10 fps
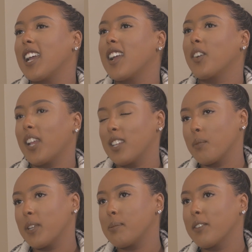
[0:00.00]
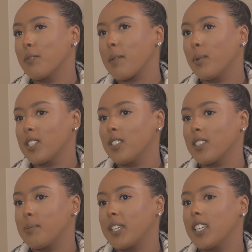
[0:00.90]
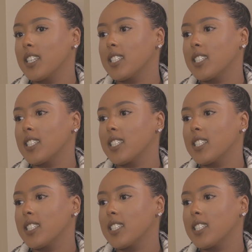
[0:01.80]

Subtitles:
Okay, so I'm going to speak from my personal experience.